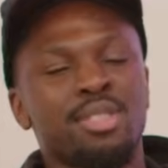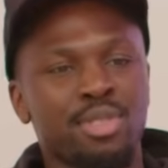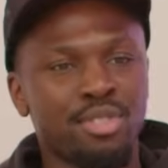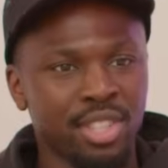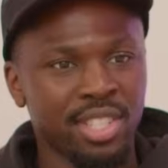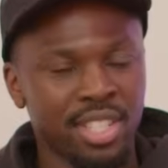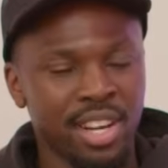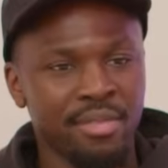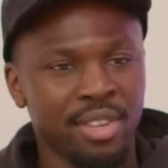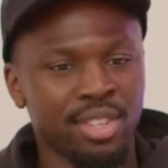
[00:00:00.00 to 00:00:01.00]
we cross each
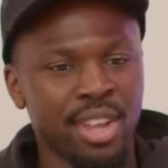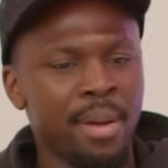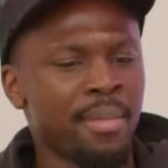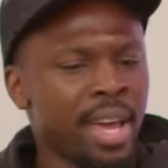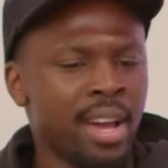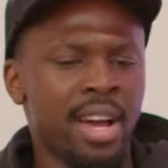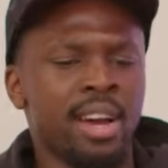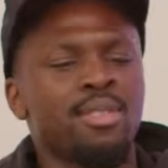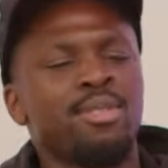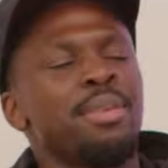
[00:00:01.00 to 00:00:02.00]
other. So I'm like,
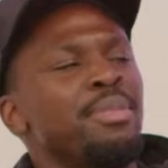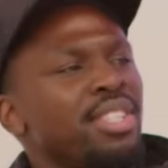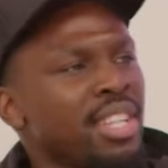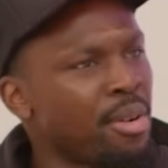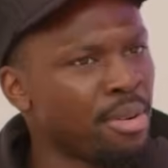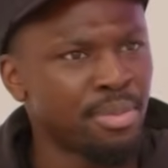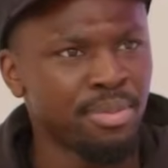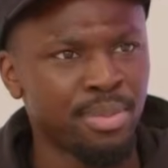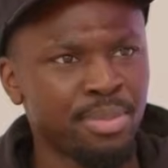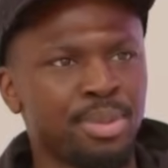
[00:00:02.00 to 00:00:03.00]
all right, cool. Let me shower.
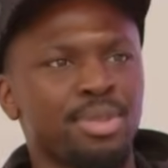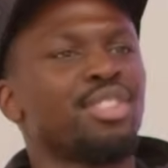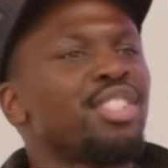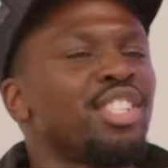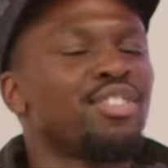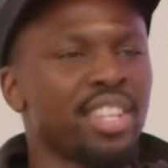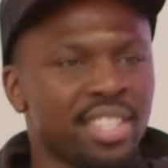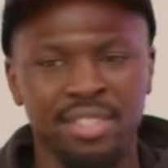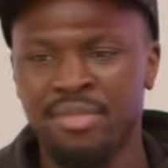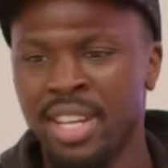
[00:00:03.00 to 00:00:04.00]
Boom, boom, boom. So she's
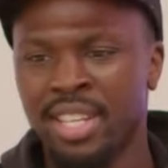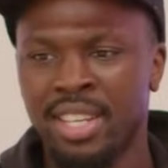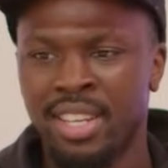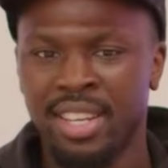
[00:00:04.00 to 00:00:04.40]
dressed and ready, innit?